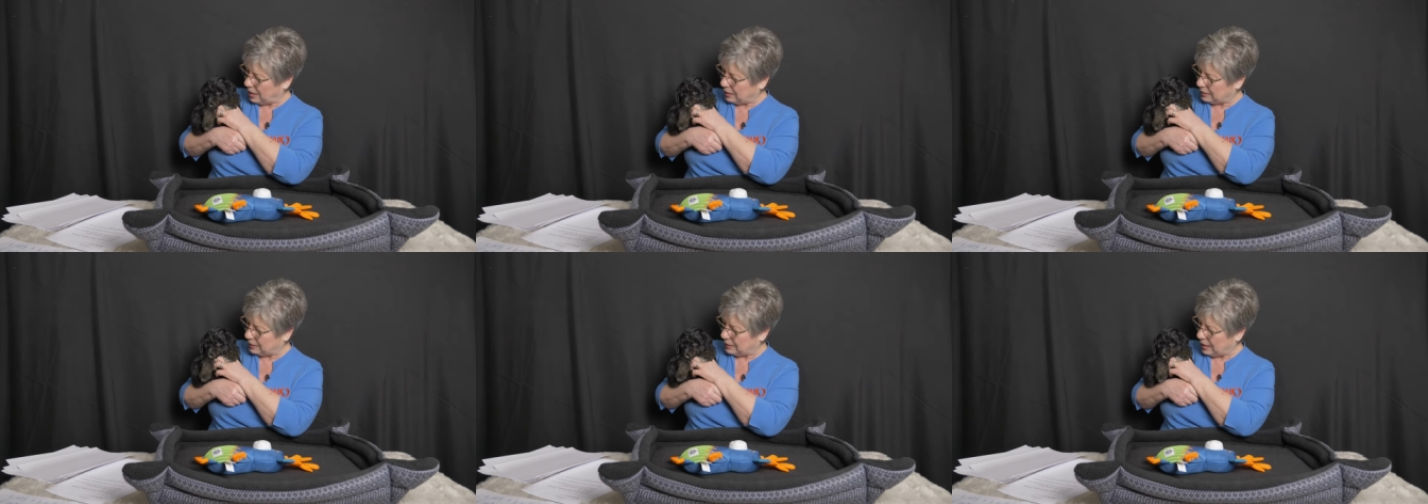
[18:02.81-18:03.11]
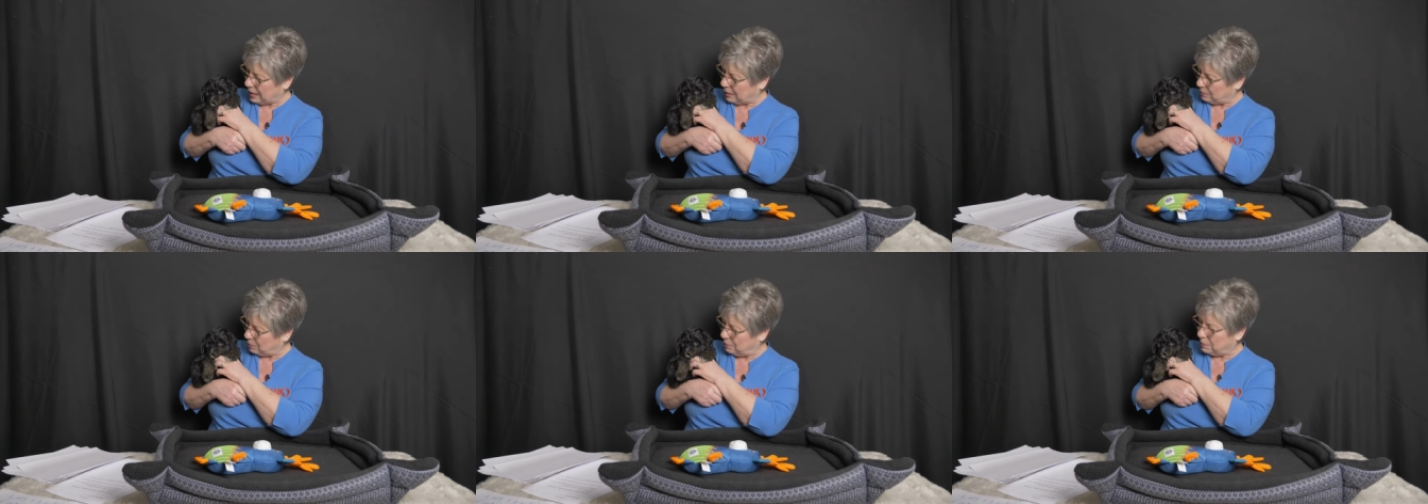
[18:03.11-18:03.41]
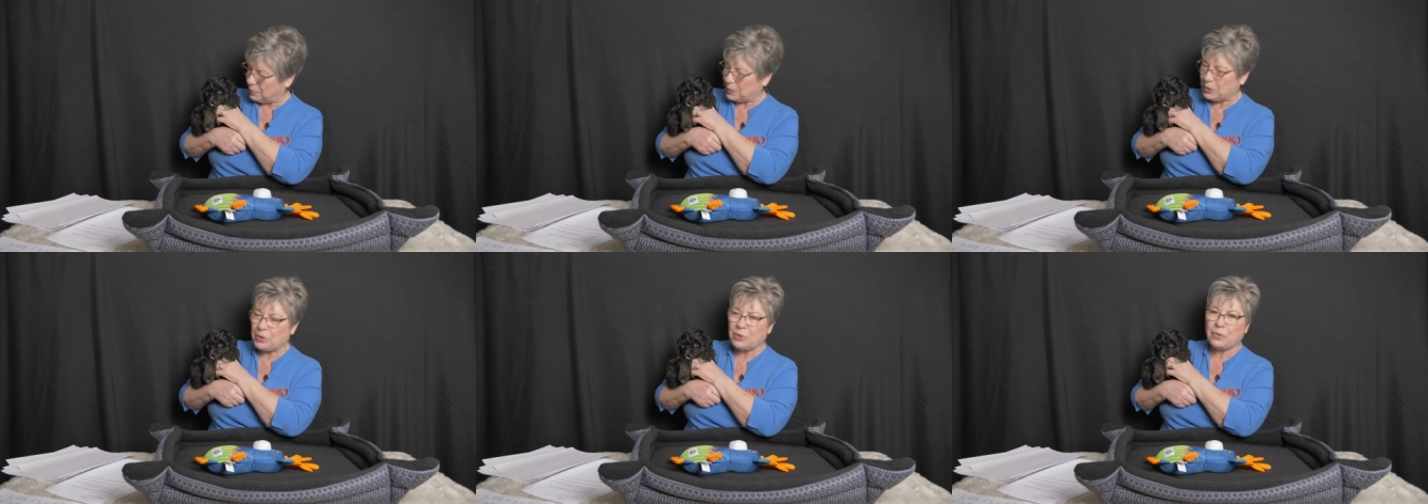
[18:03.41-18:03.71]
Again,
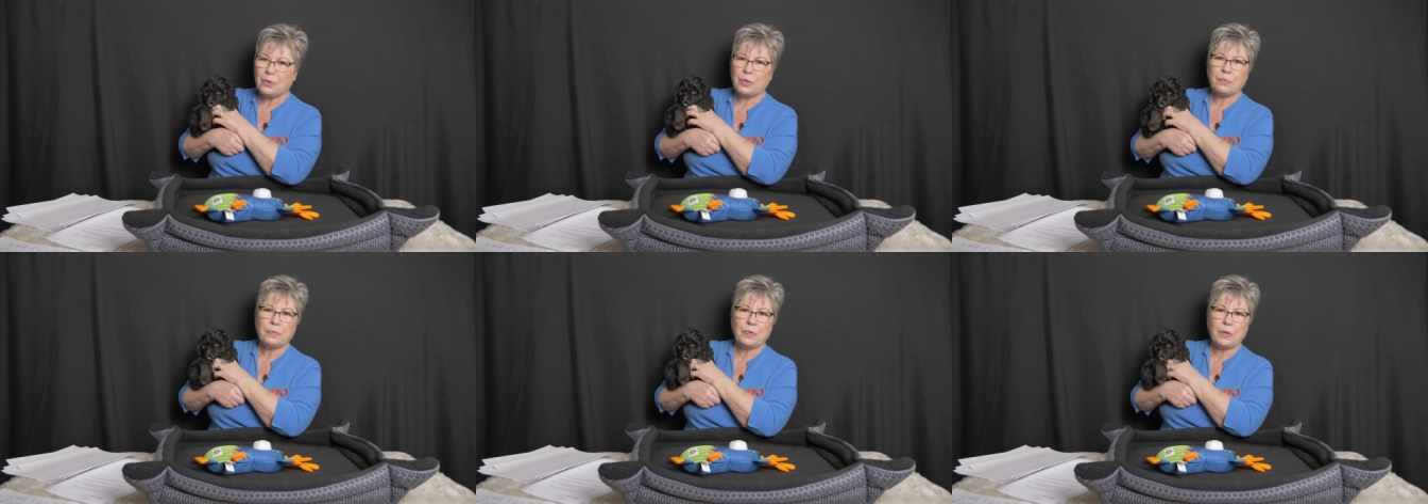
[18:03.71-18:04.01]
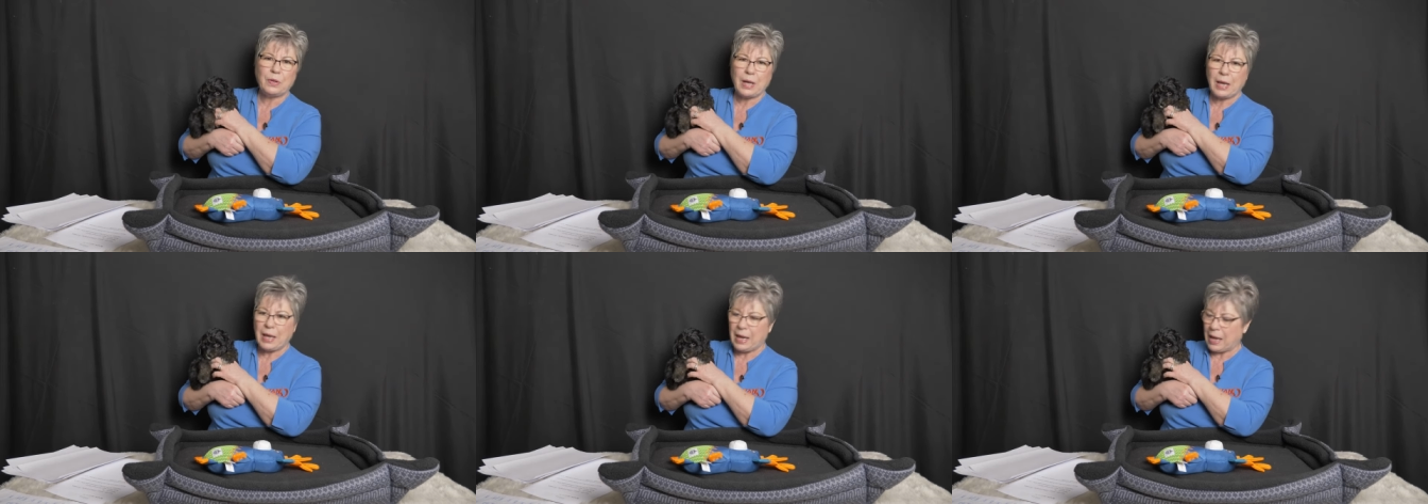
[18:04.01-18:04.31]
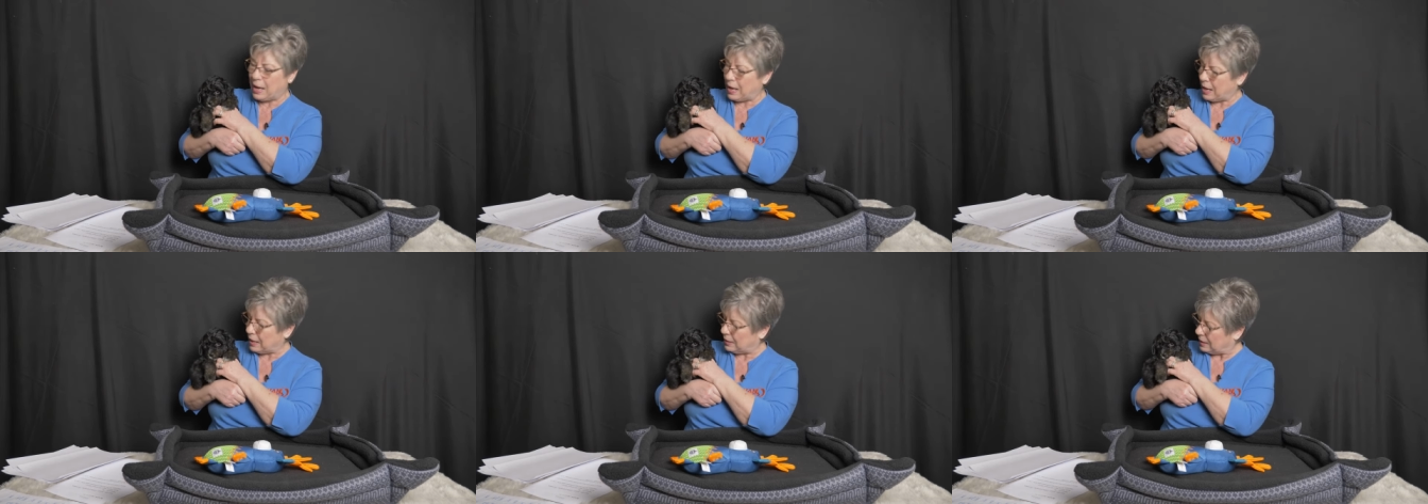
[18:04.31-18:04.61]
beautiful
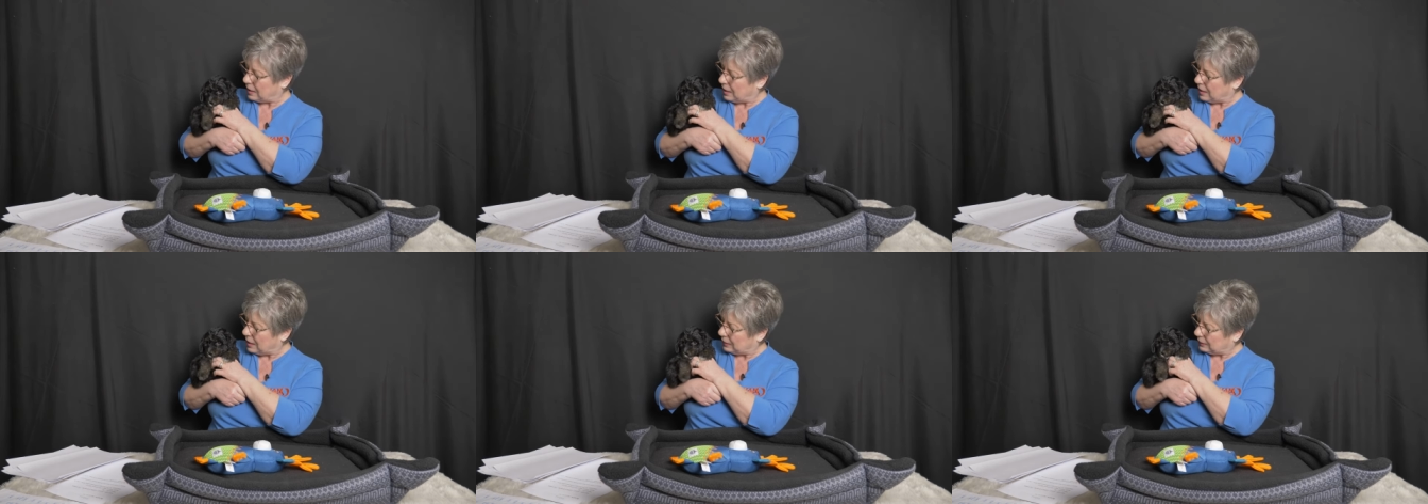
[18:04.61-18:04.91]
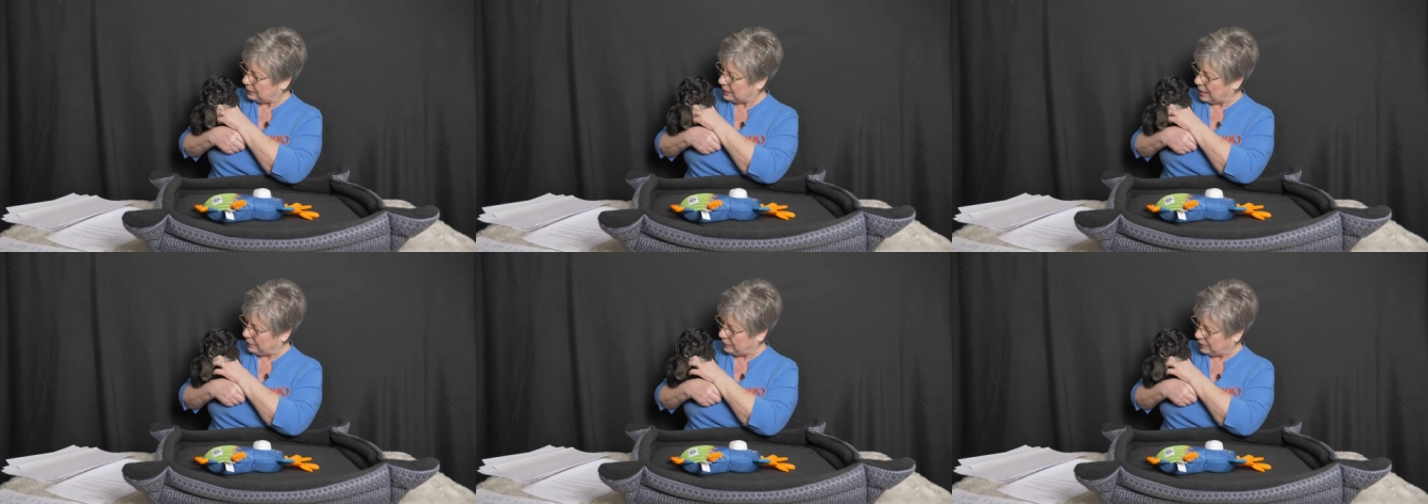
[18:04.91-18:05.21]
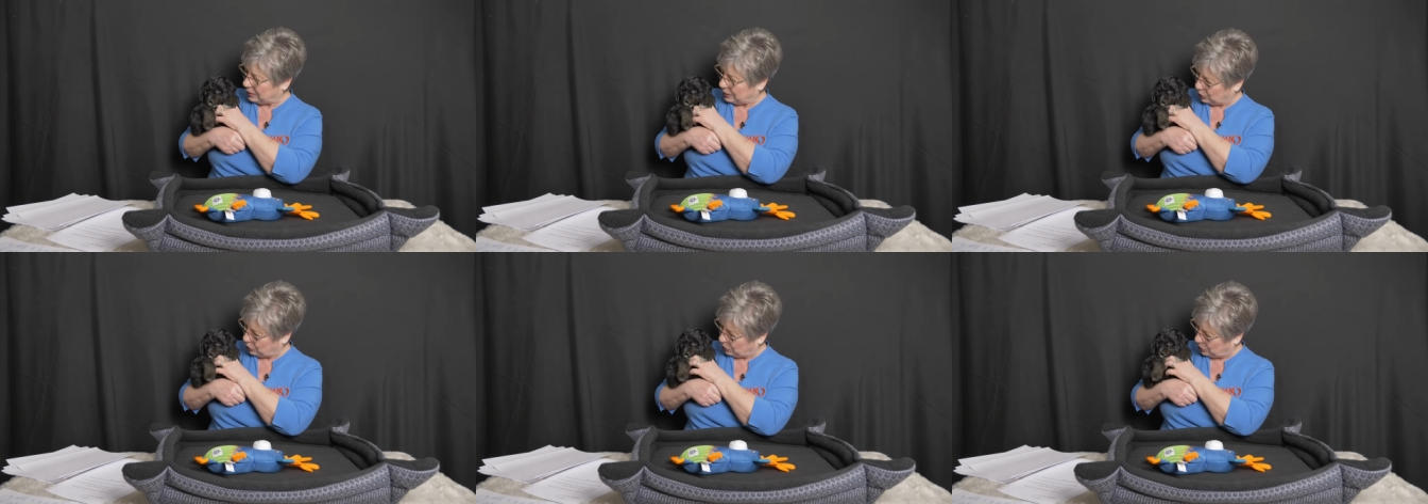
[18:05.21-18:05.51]
head,
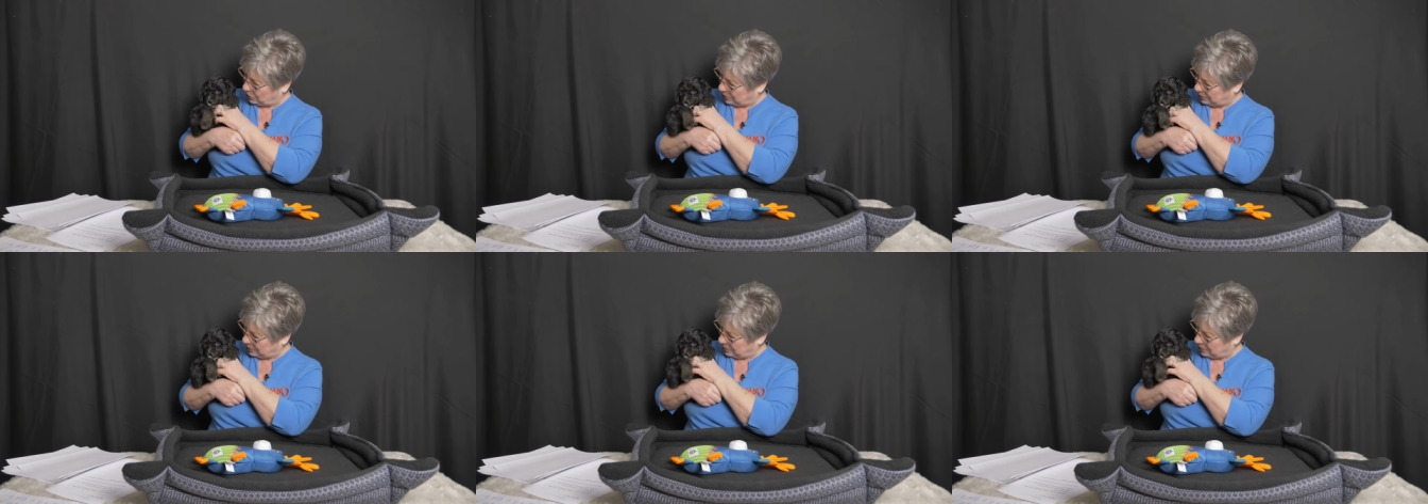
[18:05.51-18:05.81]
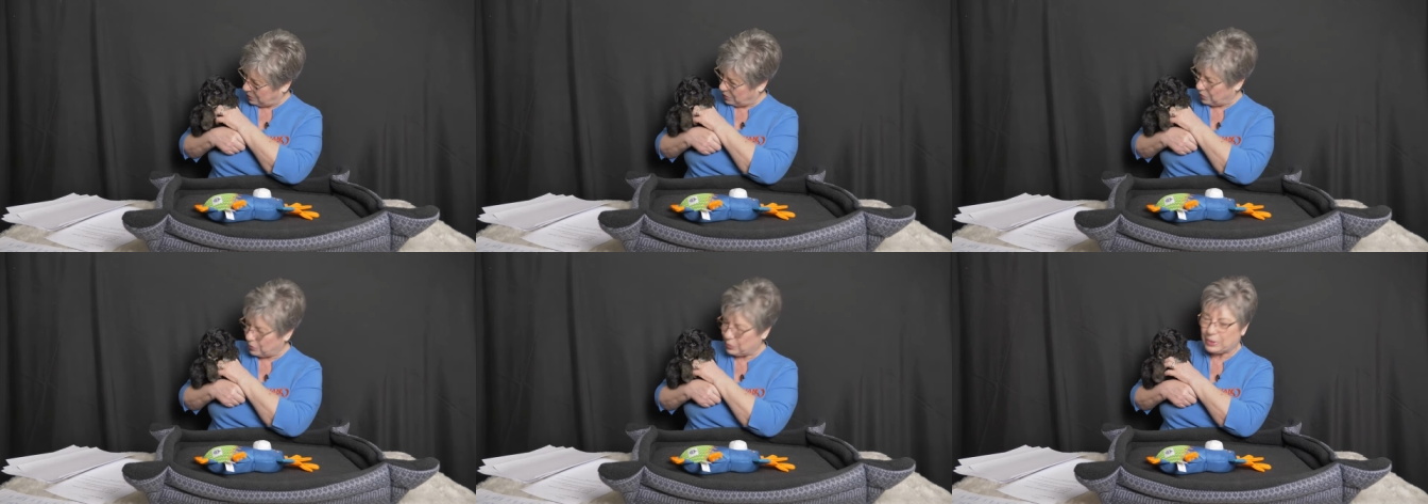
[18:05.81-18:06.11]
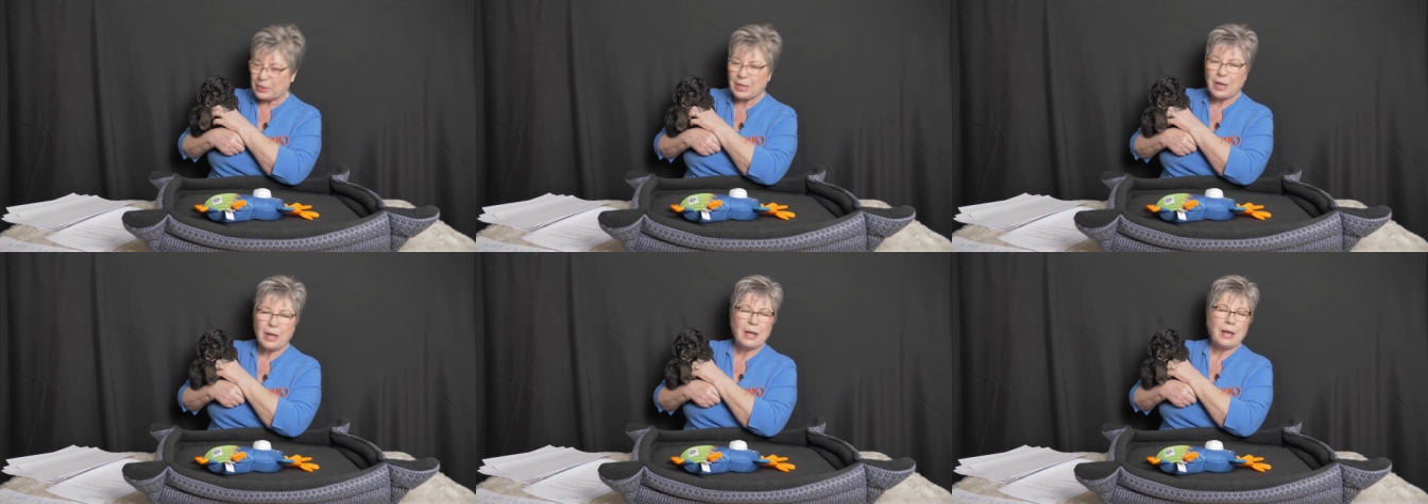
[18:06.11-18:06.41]
lovely short
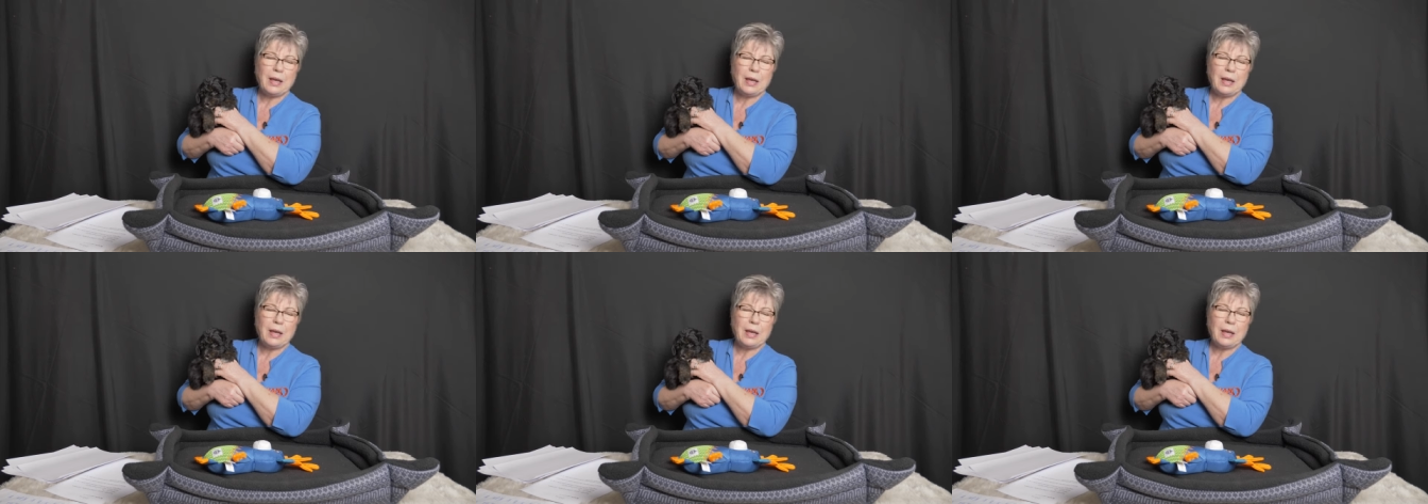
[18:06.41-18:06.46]
nose,